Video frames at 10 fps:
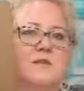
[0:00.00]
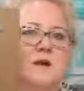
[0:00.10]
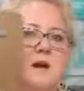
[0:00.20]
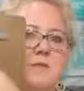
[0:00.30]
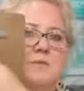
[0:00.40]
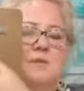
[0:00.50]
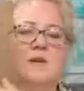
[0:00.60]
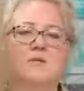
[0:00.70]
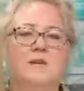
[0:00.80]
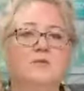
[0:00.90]
up. So
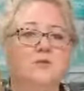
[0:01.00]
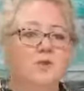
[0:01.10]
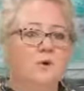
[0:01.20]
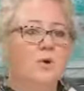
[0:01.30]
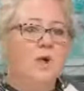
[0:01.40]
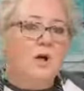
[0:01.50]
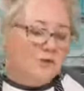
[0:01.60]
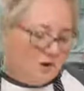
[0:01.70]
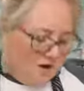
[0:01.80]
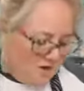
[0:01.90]
these are cool on
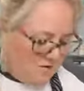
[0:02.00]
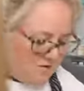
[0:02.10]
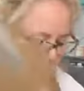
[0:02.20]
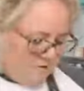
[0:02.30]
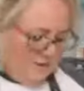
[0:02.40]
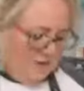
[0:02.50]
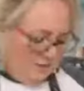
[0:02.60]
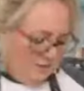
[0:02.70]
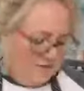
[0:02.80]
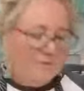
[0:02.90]
their own,
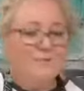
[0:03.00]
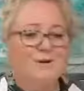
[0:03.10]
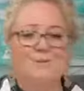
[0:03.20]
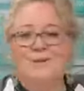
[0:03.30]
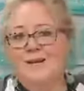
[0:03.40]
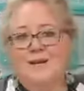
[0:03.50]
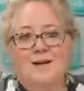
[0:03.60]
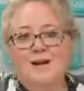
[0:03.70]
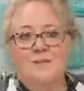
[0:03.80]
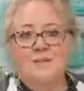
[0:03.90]
but if you want to bling it
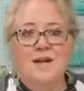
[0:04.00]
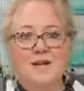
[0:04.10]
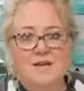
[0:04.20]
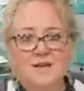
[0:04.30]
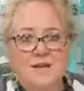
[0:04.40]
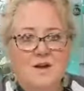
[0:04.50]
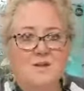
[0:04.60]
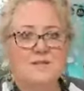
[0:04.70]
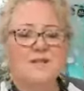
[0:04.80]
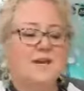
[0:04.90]
up and have, you know,
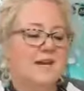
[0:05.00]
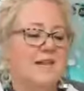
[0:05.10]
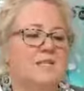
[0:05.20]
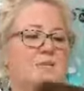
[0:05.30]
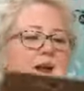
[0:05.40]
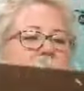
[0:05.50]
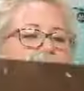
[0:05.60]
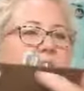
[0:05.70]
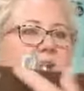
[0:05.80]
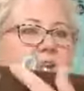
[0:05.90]
it's ready
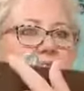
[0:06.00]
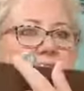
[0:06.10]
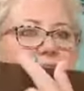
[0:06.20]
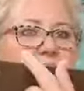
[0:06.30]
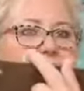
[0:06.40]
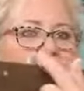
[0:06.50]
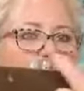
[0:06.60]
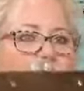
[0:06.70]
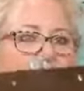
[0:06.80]
made because it's got the hook